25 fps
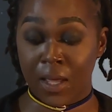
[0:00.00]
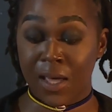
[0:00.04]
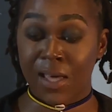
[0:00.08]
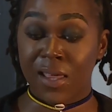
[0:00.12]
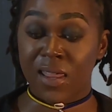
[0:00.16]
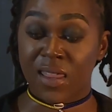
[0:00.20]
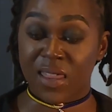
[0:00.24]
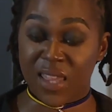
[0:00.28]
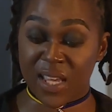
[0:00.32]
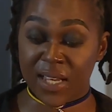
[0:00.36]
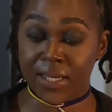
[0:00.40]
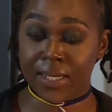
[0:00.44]

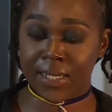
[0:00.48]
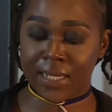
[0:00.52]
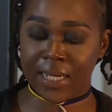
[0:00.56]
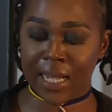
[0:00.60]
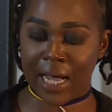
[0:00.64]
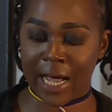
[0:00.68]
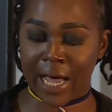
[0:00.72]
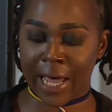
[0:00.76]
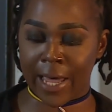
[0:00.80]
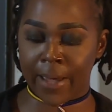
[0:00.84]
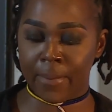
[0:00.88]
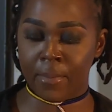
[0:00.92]
This
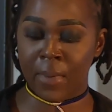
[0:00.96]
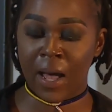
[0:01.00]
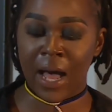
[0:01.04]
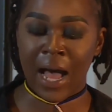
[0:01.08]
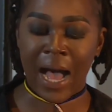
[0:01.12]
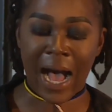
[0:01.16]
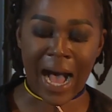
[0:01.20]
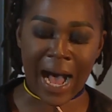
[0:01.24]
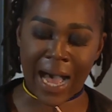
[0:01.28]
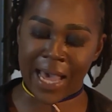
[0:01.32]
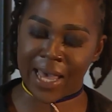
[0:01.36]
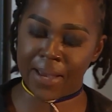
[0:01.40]
time,
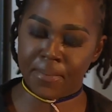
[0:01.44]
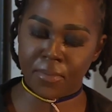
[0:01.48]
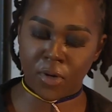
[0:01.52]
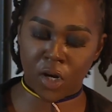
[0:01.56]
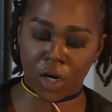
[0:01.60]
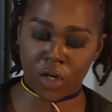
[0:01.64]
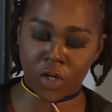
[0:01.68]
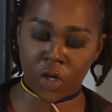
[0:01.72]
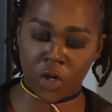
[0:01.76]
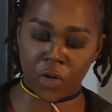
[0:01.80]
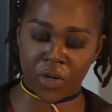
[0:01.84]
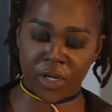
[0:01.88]
I am
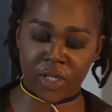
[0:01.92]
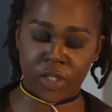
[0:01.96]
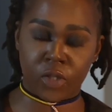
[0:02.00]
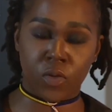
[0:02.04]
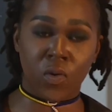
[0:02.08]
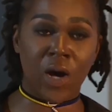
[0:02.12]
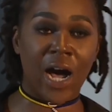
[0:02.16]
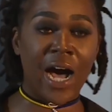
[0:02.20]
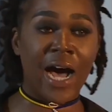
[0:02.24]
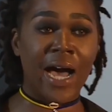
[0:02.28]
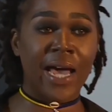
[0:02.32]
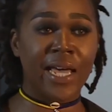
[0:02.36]
not going to
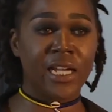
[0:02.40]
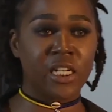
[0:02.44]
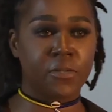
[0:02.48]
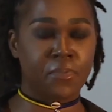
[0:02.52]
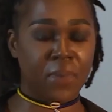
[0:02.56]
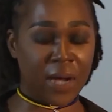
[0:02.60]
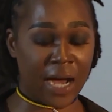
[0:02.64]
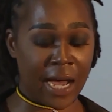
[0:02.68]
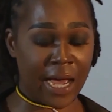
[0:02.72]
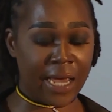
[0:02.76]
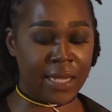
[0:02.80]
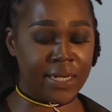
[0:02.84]
hide
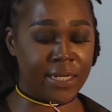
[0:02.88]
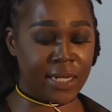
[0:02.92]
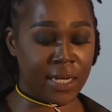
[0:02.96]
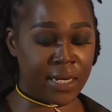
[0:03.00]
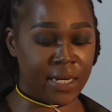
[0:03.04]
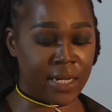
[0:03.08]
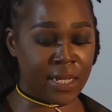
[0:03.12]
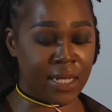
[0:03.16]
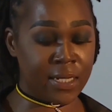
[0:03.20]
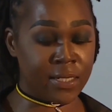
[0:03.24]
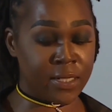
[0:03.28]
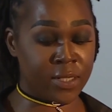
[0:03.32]
behind
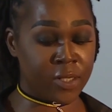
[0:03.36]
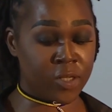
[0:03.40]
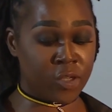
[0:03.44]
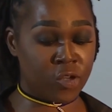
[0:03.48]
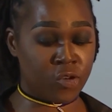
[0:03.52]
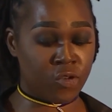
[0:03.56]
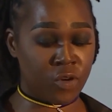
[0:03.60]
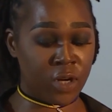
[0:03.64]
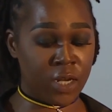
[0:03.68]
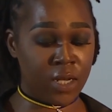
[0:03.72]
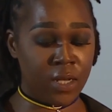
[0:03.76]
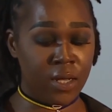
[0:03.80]
any
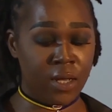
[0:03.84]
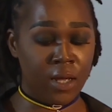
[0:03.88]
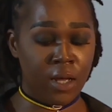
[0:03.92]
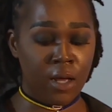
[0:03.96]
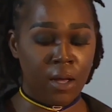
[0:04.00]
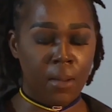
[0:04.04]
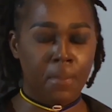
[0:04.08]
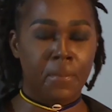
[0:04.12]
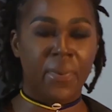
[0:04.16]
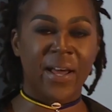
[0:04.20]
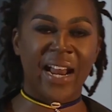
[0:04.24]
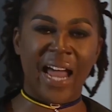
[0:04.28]
industry,
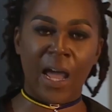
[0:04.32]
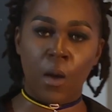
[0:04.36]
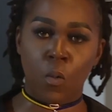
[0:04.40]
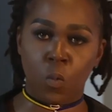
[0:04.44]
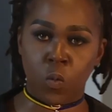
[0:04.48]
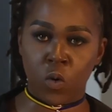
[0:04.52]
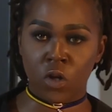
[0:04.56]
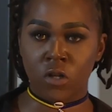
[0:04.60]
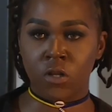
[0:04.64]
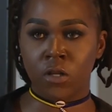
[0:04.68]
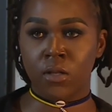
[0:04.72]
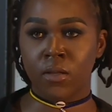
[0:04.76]
but I
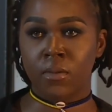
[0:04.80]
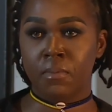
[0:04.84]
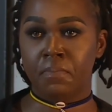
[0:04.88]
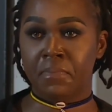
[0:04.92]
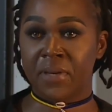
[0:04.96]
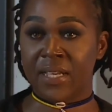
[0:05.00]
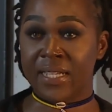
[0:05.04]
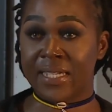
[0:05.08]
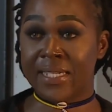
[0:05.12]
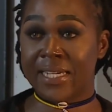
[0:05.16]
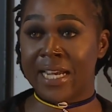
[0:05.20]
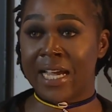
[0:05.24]
will
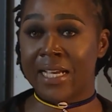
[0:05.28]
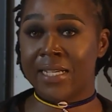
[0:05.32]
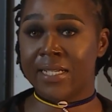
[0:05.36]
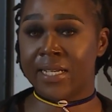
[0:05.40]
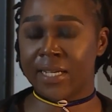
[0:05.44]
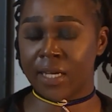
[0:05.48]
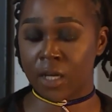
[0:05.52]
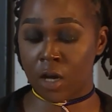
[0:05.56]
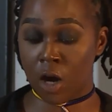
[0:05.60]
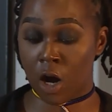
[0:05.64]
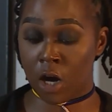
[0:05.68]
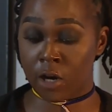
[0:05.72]
be
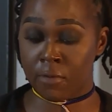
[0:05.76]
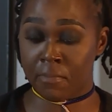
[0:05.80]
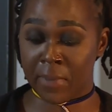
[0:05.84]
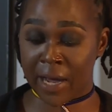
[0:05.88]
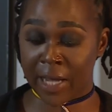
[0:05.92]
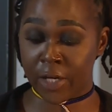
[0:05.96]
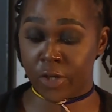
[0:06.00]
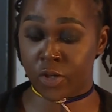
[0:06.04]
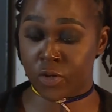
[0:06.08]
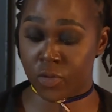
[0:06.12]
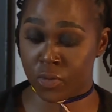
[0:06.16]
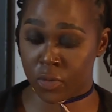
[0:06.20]
standing on
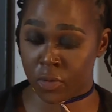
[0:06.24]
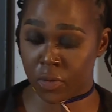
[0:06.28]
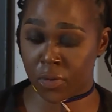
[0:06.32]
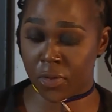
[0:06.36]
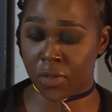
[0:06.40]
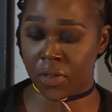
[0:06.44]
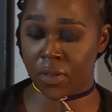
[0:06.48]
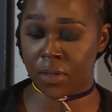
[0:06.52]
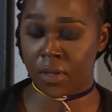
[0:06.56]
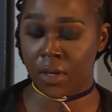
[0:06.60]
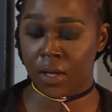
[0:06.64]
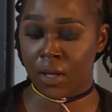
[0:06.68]
my
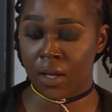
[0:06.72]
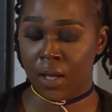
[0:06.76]
truth.